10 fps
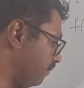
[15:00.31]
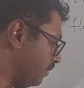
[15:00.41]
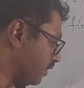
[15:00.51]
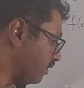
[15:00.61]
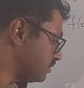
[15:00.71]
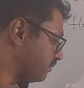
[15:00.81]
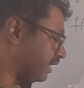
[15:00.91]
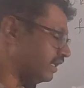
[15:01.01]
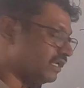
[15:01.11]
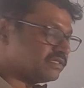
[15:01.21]
because
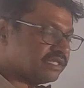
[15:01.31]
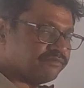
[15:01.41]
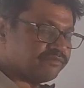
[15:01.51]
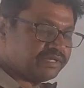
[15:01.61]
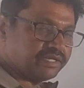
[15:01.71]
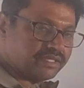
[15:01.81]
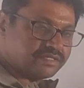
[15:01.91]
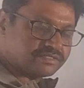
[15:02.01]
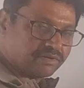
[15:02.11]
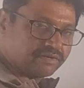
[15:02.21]
minus infinity
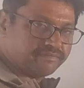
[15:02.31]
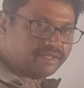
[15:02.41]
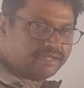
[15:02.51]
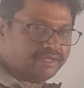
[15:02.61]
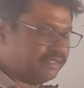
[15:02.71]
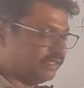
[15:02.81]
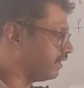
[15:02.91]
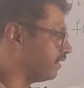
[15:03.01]
is not valid here,